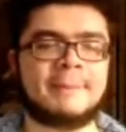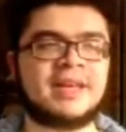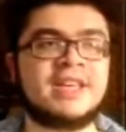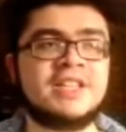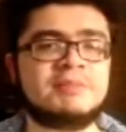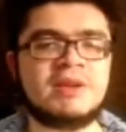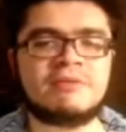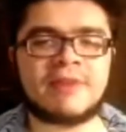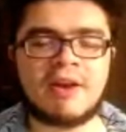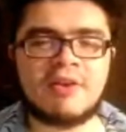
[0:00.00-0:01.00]

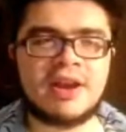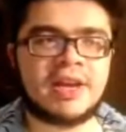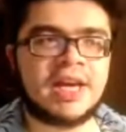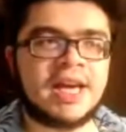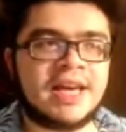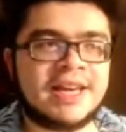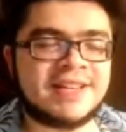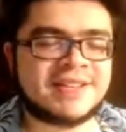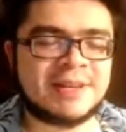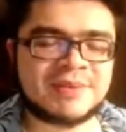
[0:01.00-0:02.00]
He
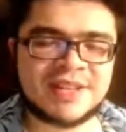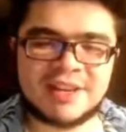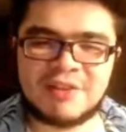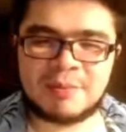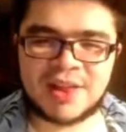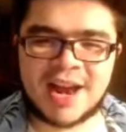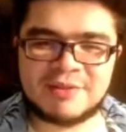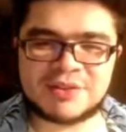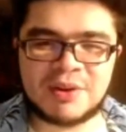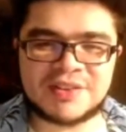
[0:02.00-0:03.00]
seems to give up a lot of
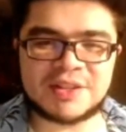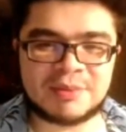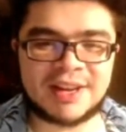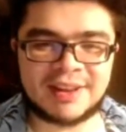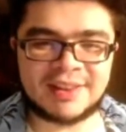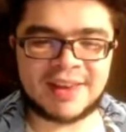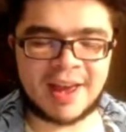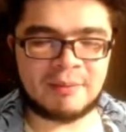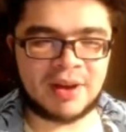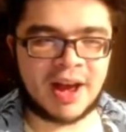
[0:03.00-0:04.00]
his runs at the beginning of the
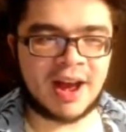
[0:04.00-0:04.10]
game,